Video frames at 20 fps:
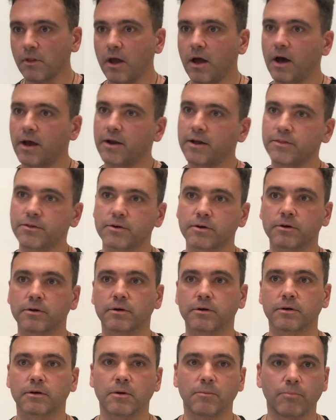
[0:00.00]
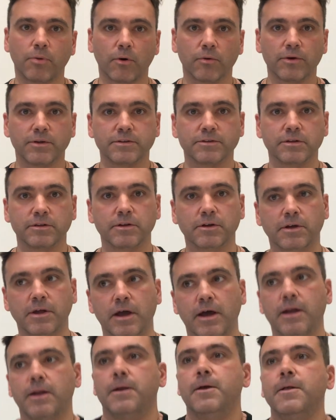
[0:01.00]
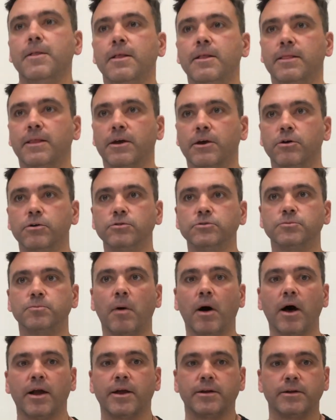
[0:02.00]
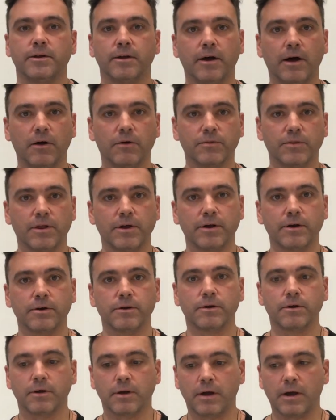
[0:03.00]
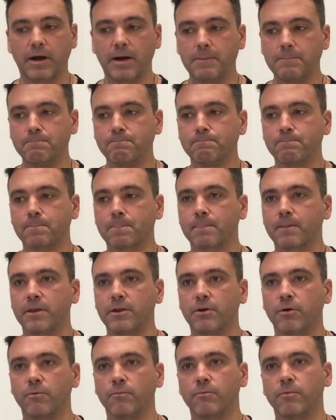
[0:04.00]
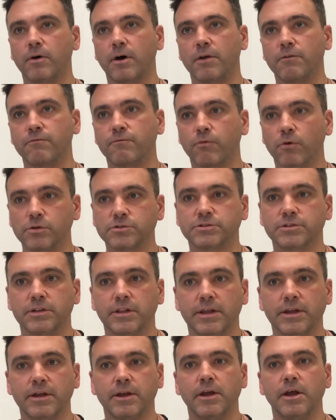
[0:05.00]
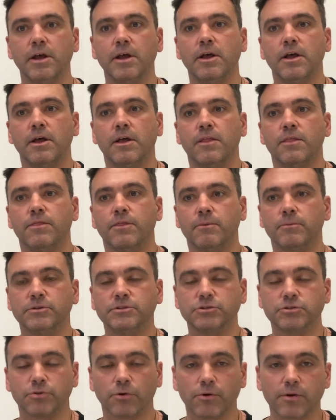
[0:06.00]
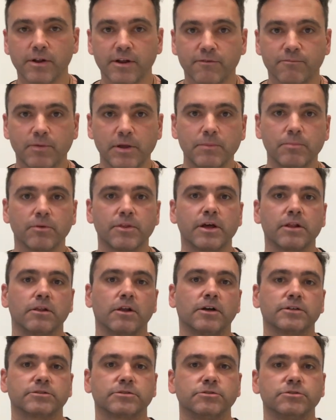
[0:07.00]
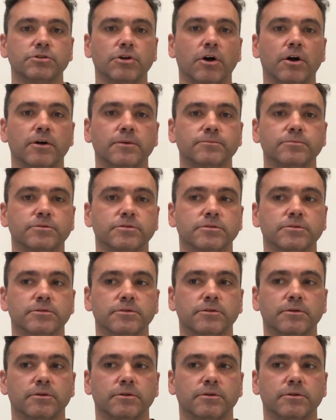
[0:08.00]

Another component to look at, like who's buying out there. You know, unfortunately, the majority of people that lost their jobs